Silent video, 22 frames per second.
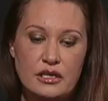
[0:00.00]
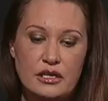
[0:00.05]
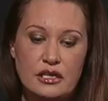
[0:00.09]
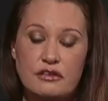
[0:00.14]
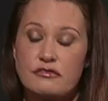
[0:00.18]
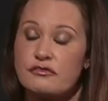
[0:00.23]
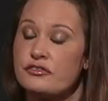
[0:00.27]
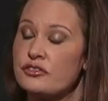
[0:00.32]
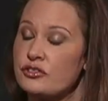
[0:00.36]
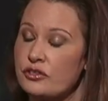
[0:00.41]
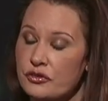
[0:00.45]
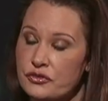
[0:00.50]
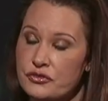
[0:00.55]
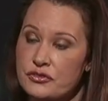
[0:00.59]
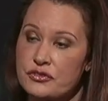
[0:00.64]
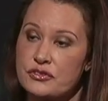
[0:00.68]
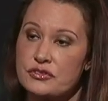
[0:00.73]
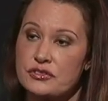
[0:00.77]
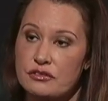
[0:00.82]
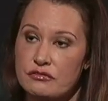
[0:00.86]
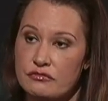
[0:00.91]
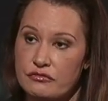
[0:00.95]
if dox
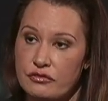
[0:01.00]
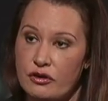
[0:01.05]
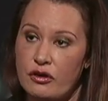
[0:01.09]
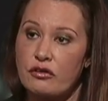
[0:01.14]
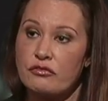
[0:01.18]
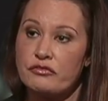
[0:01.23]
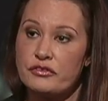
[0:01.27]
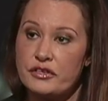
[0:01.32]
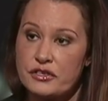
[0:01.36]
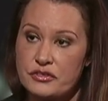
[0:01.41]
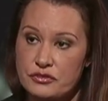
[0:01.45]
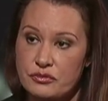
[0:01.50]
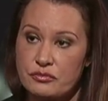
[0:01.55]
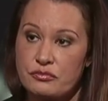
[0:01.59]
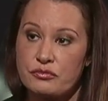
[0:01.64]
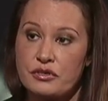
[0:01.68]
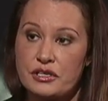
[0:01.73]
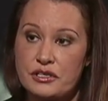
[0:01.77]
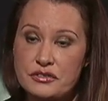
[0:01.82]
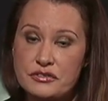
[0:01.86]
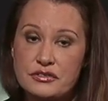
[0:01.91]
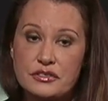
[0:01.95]
is involved, there's a
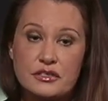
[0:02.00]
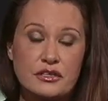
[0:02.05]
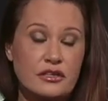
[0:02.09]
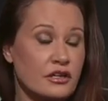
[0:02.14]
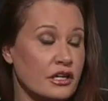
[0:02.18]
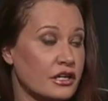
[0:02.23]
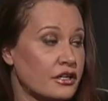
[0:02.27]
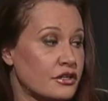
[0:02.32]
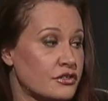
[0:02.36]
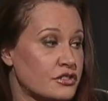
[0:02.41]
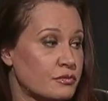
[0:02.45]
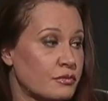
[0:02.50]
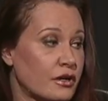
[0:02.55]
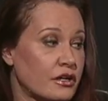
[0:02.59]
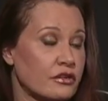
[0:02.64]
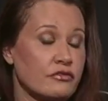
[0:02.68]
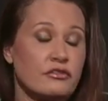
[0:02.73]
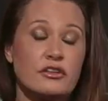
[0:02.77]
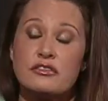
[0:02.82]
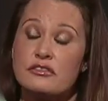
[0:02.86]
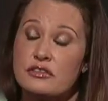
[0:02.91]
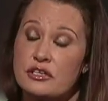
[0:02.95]
reason. And I guess one
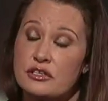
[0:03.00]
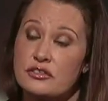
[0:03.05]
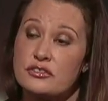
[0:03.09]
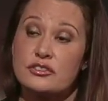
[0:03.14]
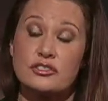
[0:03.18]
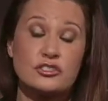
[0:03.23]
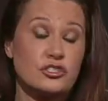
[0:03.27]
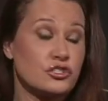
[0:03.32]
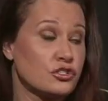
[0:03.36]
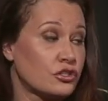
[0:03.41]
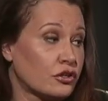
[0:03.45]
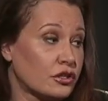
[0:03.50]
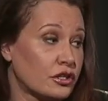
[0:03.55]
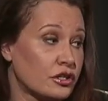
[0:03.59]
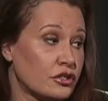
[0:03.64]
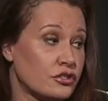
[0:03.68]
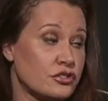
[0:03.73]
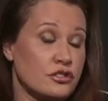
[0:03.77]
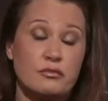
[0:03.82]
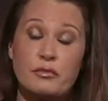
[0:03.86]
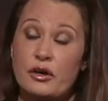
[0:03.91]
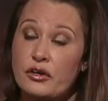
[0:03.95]
of the things that's shocking
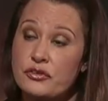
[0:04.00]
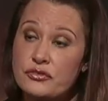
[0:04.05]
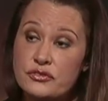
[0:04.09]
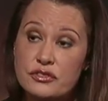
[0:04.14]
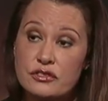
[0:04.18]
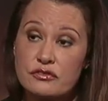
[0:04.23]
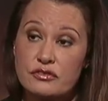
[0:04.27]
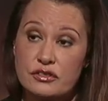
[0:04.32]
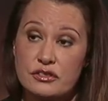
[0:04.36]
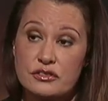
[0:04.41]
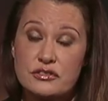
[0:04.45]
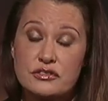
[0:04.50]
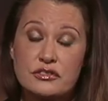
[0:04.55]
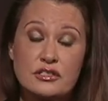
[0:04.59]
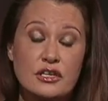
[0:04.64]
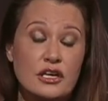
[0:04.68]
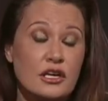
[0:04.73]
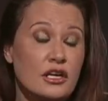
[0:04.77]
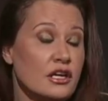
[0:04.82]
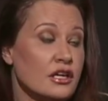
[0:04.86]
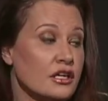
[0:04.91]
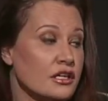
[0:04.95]
to most of us
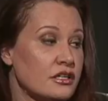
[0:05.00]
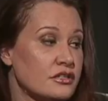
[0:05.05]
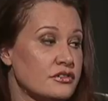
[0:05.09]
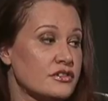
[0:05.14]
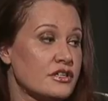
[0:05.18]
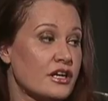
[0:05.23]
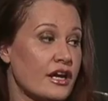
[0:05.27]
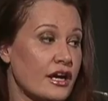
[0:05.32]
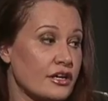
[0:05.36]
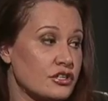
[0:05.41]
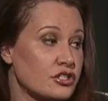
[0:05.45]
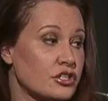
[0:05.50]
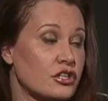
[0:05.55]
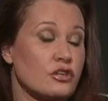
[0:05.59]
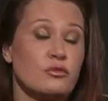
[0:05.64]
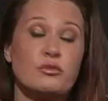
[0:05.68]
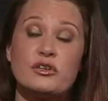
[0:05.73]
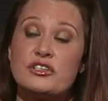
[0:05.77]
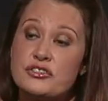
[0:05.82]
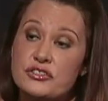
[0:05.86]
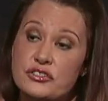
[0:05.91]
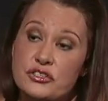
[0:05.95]
is that actually
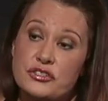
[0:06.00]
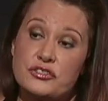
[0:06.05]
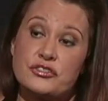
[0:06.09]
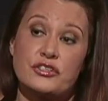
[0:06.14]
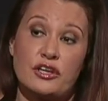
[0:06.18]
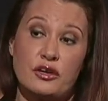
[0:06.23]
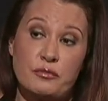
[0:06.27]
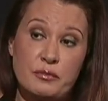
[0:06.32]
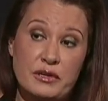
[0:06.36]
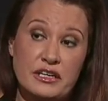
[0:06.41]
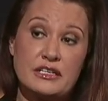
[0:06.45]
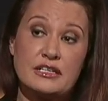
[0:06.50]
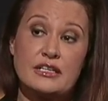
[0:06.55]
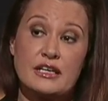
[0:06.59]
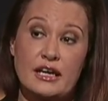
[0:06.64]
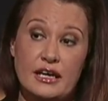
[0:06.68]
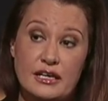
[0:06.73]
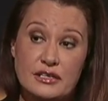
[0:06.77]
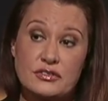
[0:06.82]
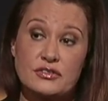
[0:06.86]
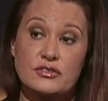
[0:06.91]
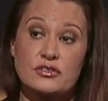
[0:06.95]
we see so many
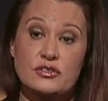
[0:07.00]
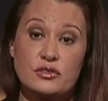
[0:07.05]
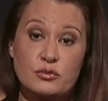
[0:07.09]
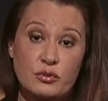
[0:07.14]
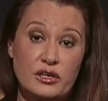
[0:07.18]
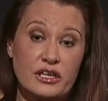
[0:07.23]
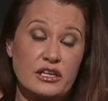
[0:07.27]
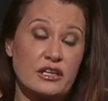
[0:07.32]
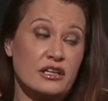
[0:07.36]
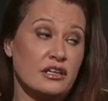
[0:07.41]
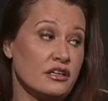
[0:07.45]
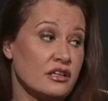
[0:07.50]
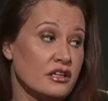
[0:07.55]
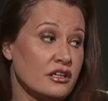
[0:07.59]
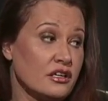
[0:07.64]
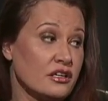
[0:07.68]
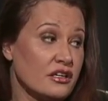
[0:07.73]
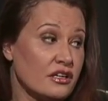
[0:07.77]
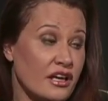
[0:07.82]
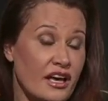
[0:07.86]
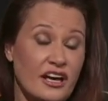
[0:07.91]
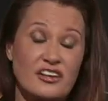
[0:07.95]
cases where
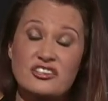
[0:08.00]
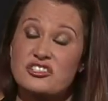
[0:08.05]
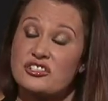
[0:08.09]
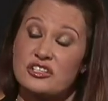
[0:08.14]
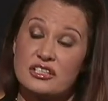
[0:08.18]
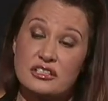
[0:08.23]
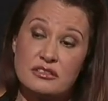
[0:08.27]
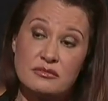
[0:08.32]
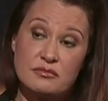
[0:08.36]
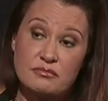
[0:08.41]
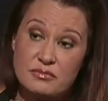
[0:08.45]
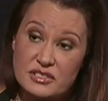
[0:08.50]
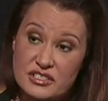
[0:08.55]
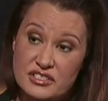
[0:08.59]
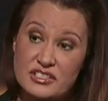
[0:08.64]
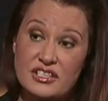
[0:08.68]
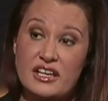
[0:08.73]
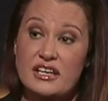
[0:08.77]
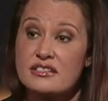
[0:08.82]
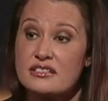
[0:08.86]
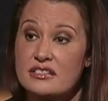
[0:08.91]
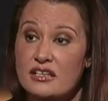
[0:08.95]
actually
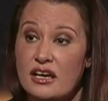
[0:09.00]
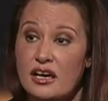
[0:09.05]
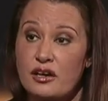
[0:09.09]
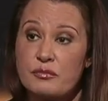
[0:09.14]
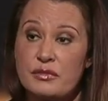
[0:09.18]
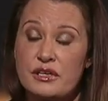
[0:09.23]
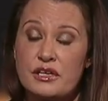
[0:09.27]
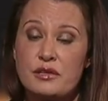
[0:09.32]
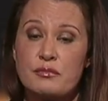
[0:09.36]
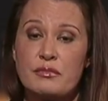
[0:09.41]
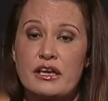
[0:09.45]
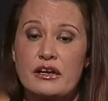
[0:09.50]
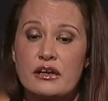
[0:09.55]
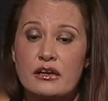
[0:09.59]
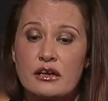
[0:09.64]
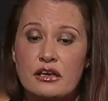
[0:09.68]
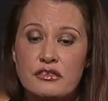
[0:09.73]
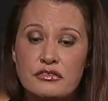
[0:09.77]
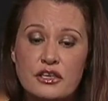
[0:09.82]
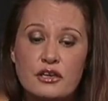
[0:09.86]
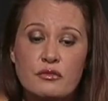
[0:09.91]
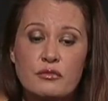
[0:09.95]
mistakes are being made. And I
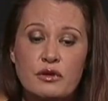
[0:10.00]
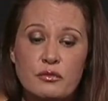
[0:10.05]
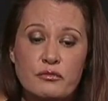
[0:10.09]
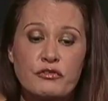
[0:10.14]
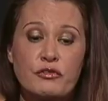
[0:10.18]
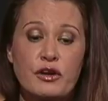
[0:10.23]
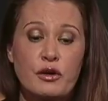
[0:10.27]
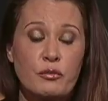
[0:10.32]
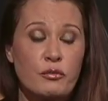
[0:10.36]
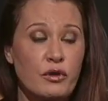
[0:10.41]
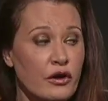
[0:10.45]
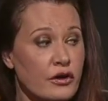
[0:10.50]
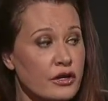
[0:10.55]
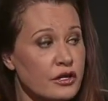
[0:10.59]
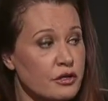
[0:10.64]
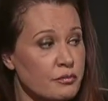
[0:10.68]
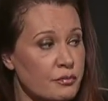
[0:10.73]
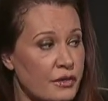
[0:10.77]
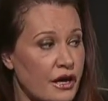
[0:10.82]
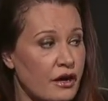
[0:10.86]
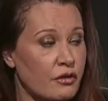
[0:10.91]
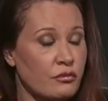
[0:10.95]
think when we're worried
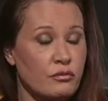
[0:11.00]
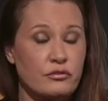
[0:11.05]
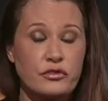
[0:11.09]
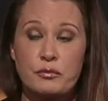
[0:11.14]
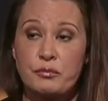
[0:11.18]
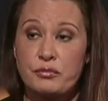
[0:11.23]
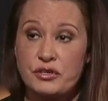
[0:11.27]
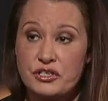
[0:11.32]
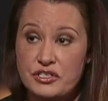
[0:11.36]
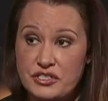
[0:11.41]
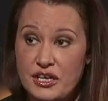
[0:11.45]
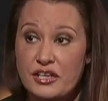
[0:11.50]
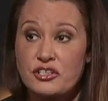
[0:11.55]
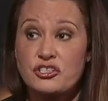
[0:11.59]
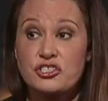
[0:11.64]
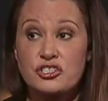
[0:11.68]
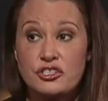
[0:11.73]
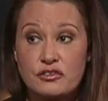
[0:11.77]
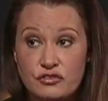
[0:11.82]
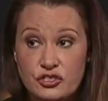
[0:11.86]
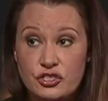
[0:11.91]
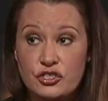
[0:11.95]
about the
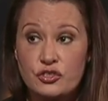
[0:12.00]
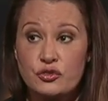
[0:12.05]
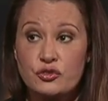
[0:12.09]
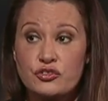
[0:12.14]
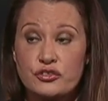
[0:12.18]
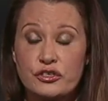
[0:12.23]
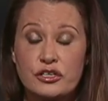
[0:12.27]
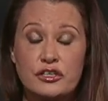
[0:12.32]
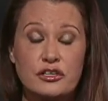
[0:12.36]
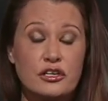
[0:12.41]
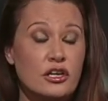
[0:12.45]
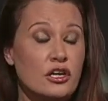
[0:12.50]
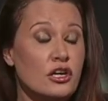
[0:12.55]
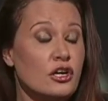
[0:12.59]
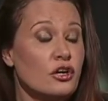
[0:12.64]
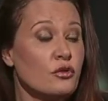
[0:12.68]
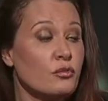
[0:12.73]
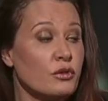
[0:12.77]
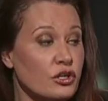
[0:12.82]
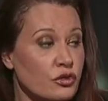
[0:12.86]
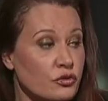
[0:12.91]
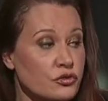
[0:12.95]
protection of children,
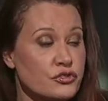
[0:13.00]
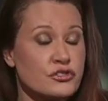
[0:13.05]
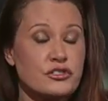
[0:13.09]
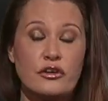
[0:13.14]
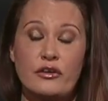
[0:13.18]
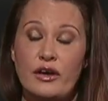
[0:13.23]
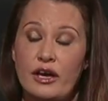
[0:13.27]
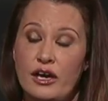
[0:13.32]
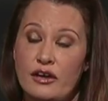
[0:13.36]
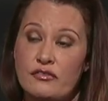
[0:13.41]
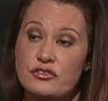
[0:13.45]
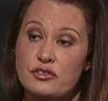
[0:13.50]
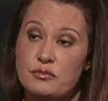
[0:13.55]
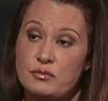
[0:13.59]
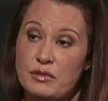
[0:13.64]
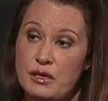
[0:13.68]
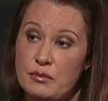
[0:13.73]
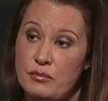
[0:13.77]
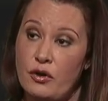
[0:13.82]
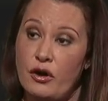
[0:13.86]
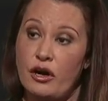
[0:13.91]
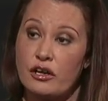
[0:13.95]
we also have to
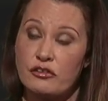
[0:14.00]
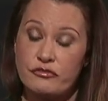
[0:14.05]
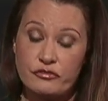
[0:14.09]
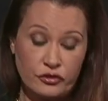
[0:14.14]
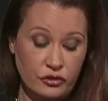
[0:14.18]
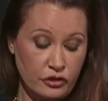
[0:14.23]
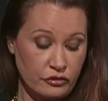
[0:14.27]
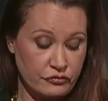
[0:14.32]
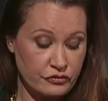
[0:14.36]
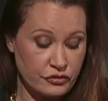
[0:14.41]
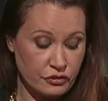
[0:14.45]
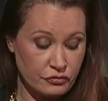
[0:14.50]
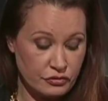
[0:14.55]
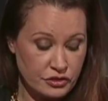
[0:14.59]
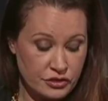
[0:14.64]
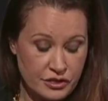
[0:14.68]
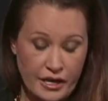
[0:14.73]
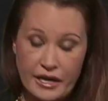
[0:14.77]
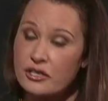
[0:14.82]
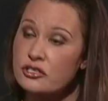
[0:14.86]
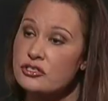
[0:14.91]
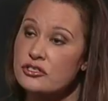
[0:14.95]
be mindful of the
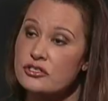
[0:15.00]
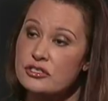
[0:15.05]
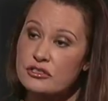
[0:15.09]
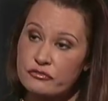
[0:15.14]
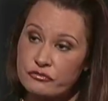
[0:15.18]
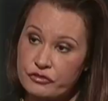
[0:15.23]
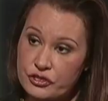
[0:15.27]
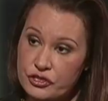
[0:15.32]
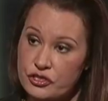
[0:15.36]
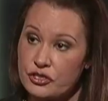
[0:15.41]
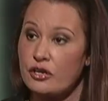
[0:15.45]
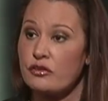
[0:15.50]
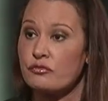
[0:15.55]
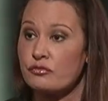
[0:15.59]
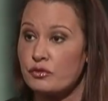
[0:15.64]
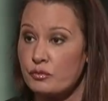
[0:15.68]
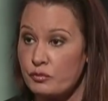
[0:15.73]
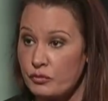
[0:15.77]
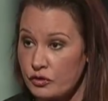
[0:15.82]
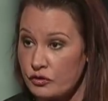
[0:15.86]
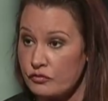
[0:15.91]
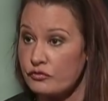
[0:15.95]
dangers if we don't
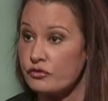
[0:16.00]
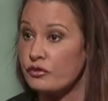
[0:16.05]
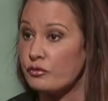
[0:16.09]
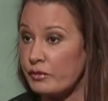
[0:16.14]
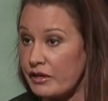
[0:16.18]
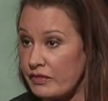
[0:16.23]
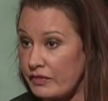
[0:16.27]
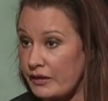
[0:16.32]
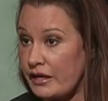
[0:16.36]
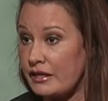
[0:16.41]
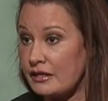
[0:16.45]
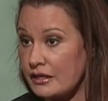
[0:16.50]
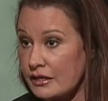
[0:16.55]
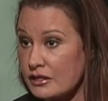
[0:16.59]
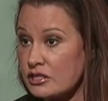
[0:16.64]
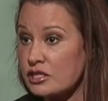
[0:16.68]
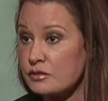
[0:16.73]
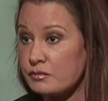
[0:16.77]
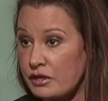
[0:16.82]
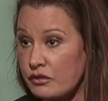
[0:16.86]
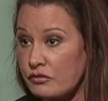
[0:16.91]
remove them when they need to be